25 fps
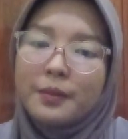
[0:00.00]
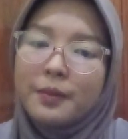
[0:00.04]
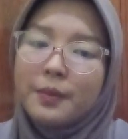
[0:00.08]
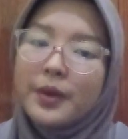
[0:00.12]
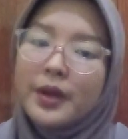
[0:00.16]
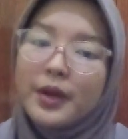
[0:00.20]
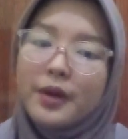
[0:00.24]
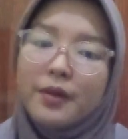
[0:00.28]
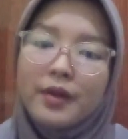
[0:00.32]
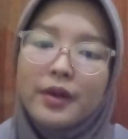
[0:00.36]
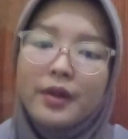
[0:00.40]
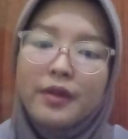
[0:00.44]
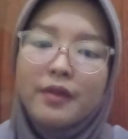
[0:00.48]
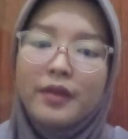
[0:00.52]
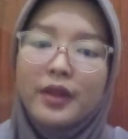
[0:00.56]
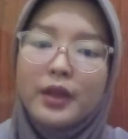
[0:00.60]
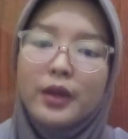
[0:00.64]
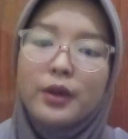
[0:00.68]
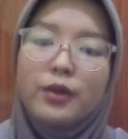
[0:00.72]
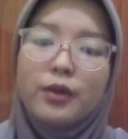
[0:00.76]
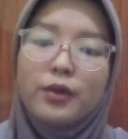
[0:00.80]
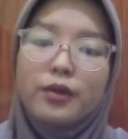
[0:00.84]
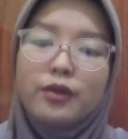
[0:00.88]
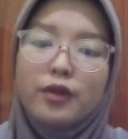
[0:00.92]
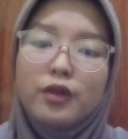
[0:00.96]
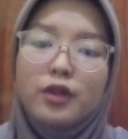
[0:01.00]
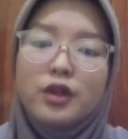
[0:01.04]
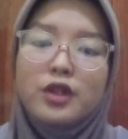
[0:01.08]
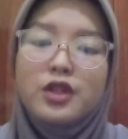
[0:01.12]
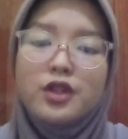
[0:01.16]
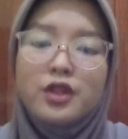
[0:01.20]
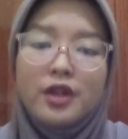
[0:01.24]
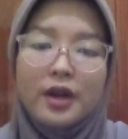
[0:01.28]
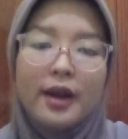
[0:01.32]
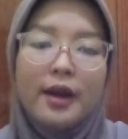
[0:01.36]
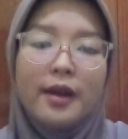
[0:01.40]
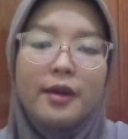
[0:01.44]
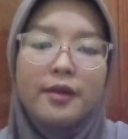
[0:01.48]
Peer review for
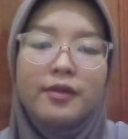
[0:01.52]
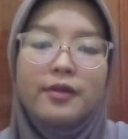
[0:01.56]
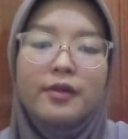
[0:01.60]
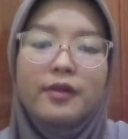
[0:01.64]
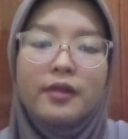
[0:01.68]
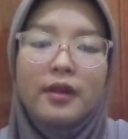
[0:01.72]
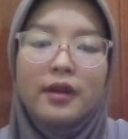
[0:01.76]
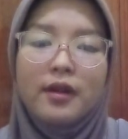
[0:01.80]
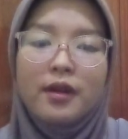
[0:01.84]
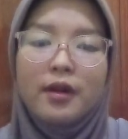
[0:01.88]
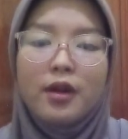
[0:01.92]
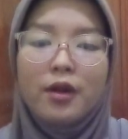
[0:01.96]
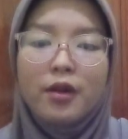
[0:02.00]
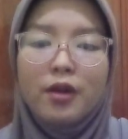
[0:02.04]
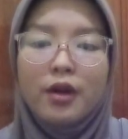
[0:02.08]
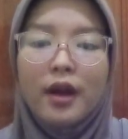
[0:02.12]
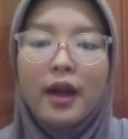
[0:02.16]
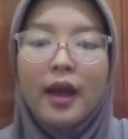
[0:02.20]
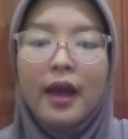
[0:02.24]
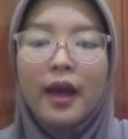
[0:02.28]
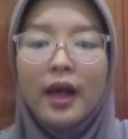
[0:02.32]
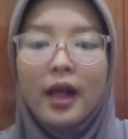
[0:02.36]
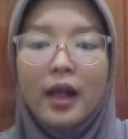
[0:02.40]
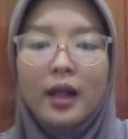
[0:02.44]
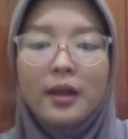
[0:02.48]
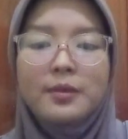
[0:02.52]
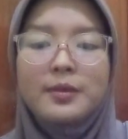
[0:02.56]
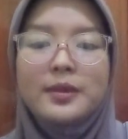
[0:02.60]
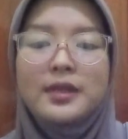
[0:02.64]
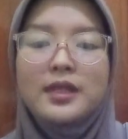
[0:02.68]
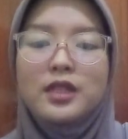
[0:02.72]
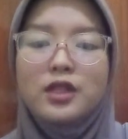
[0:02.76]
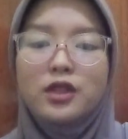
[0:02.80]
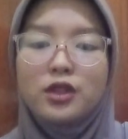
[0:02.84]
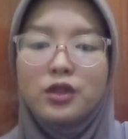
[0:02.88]
draft helps